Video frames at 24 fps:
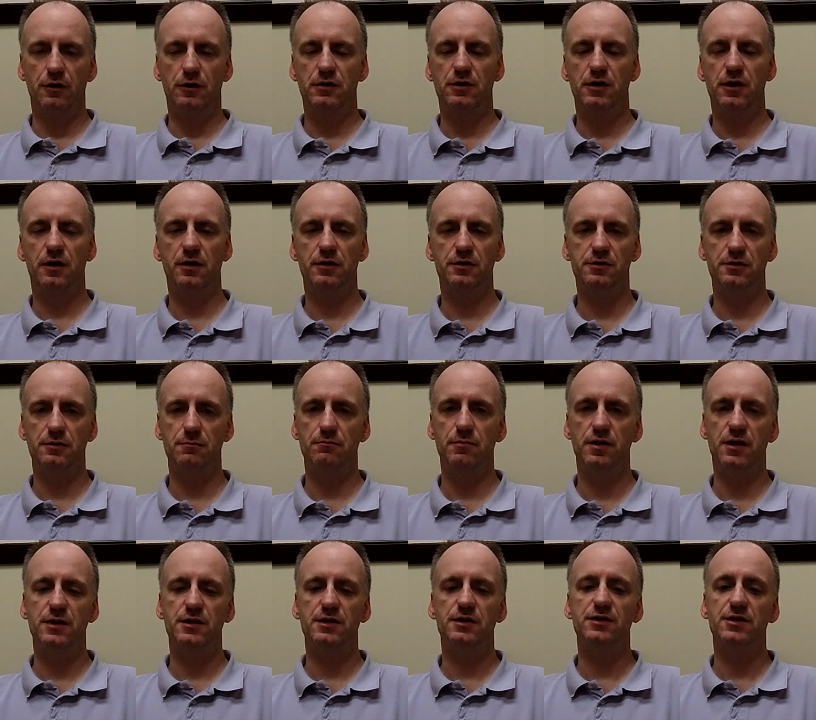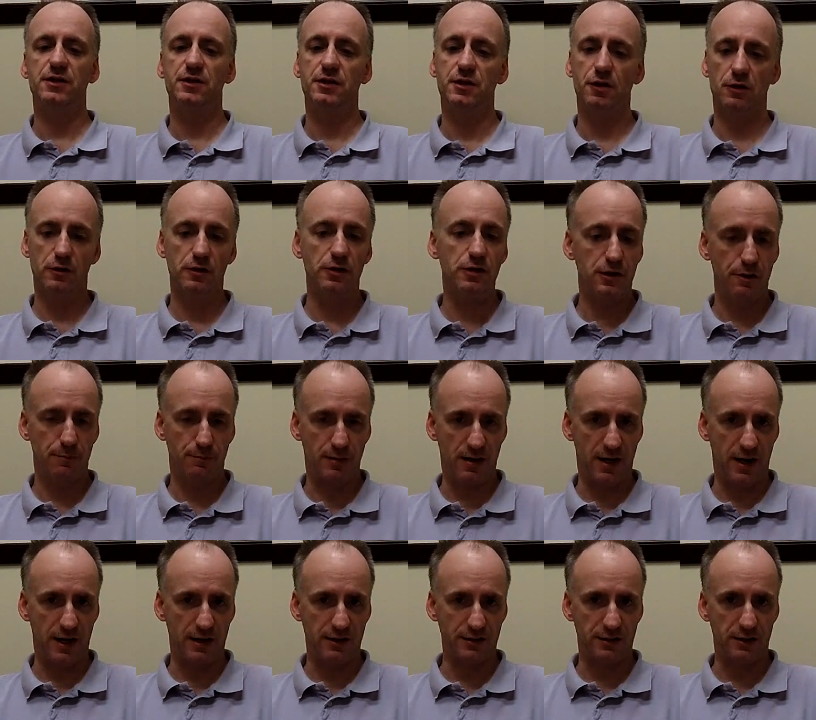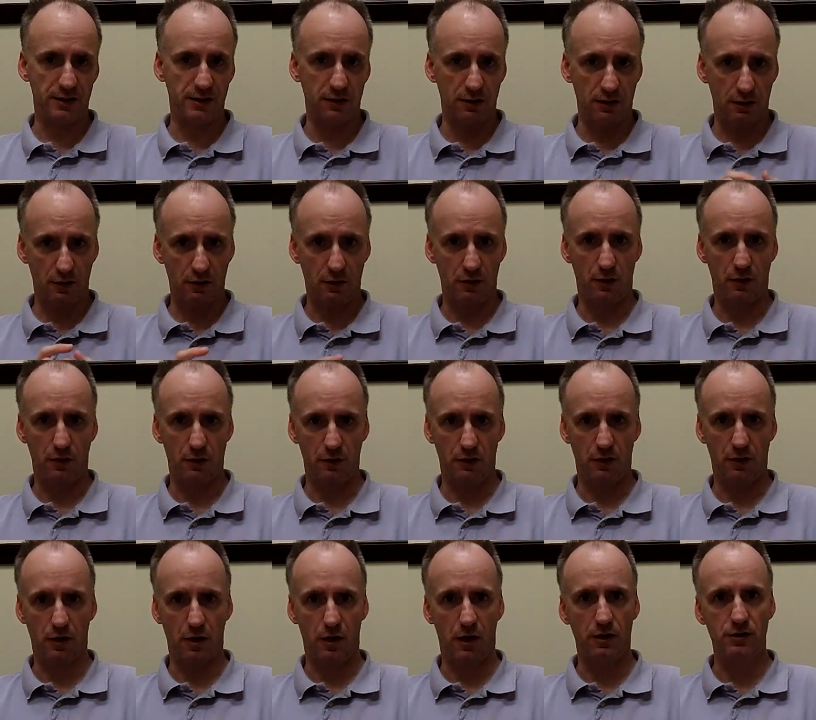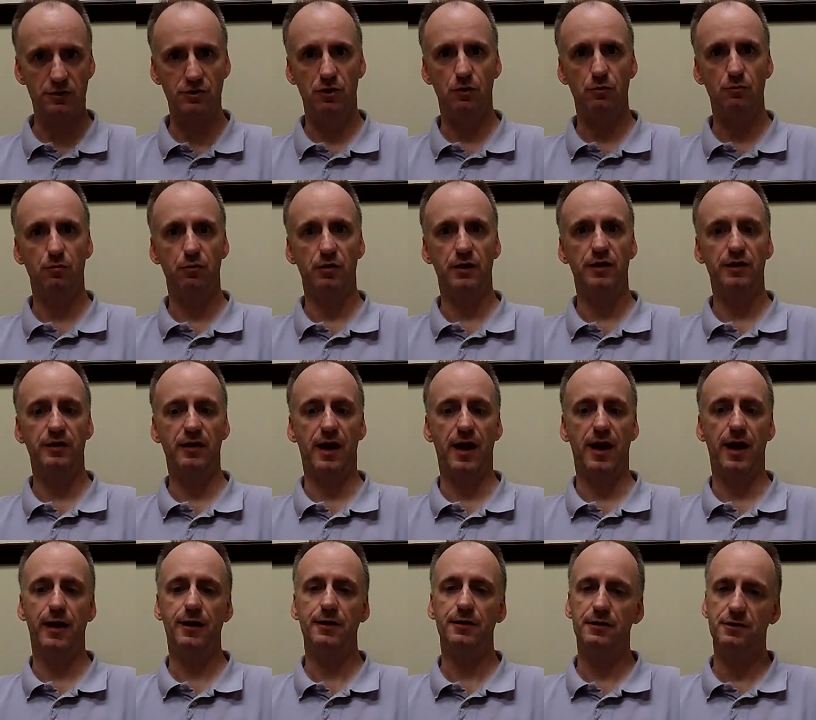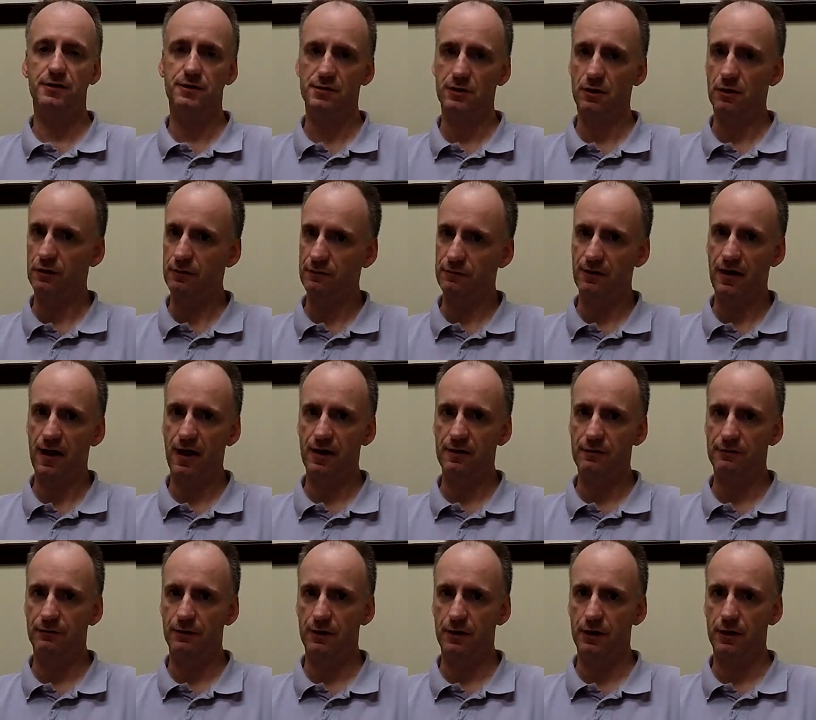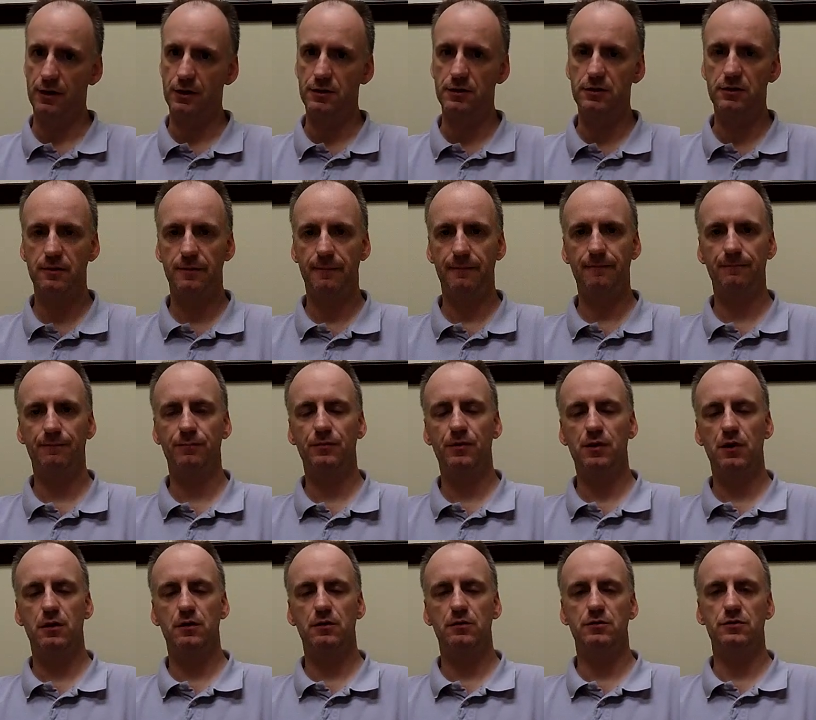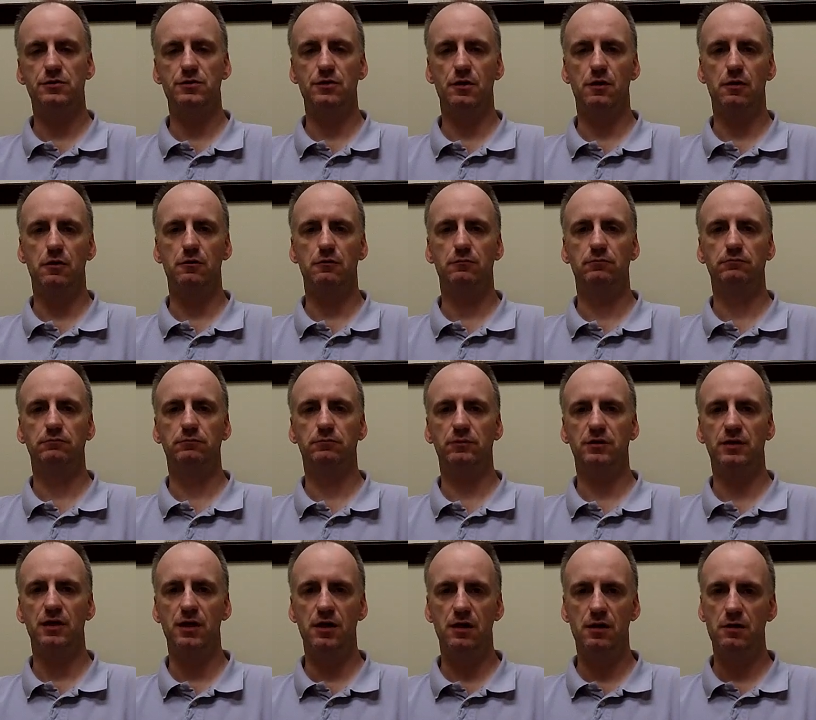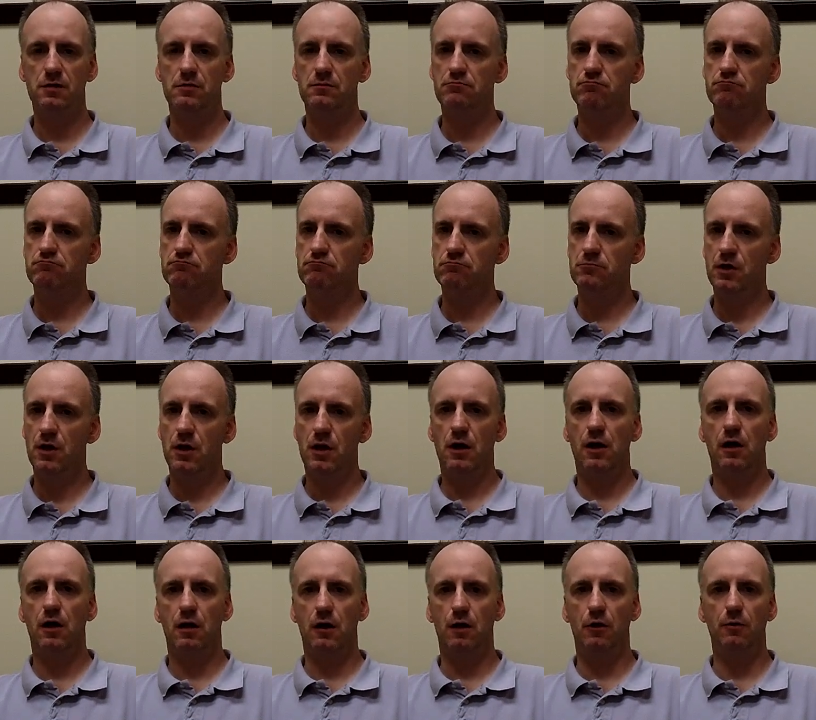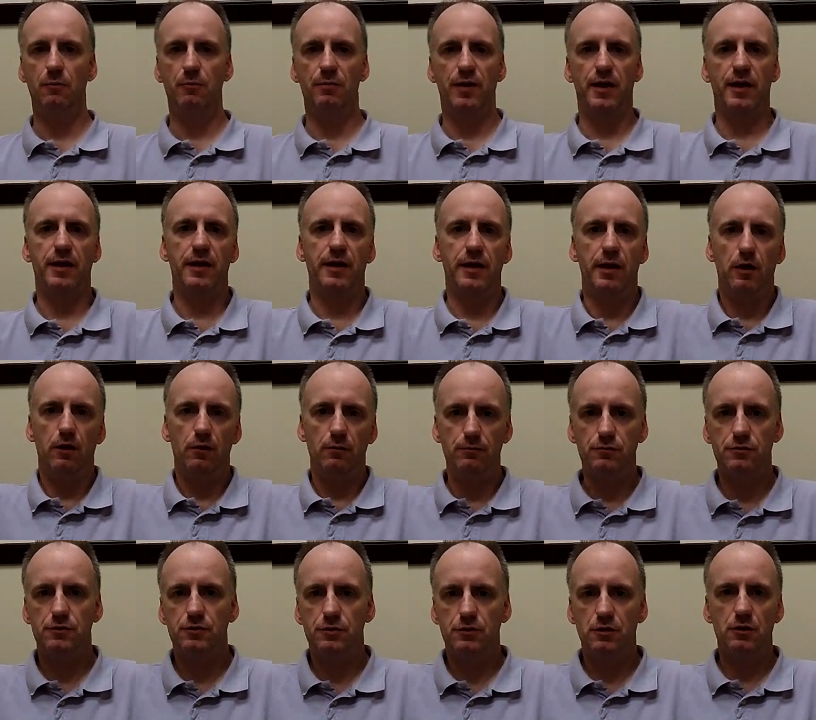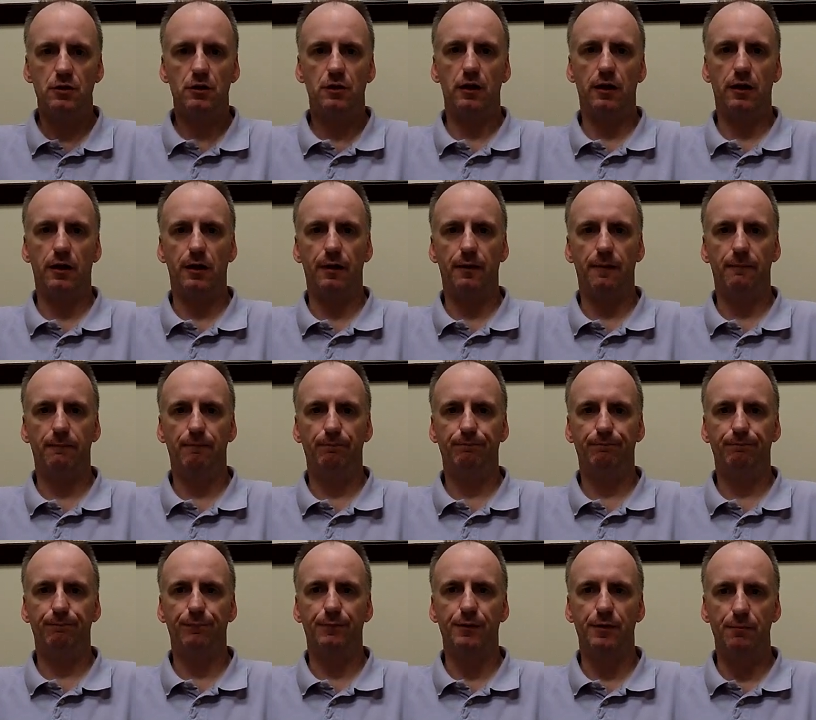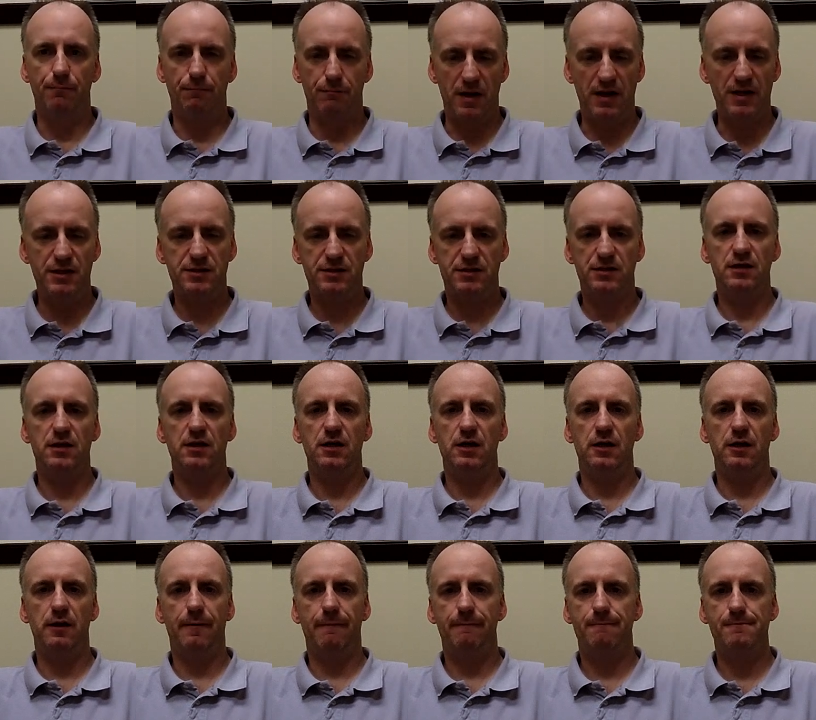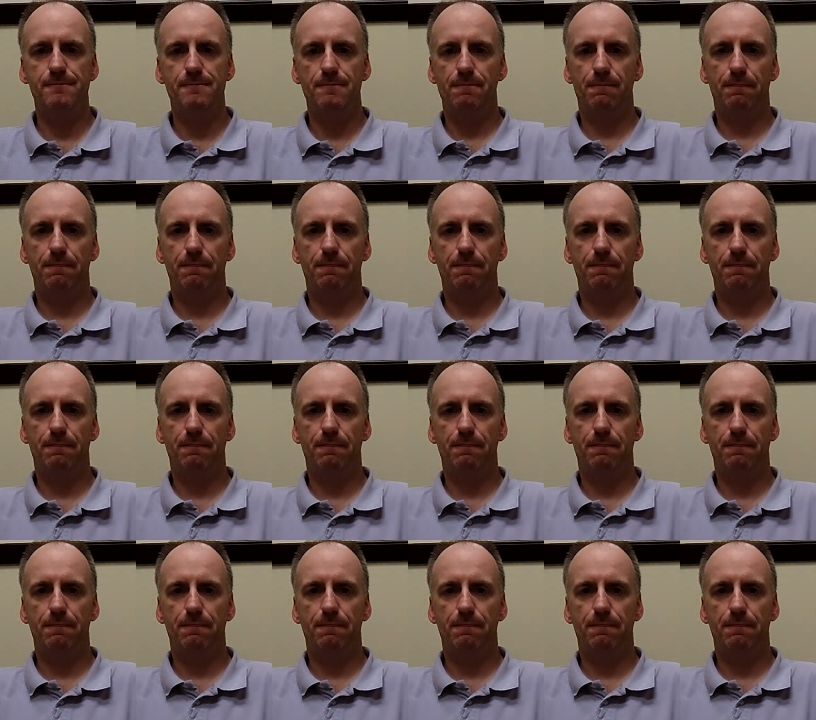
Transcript: to submit a security deposit, also bring that certified funds. So again, hope that helps. Uh, the best thing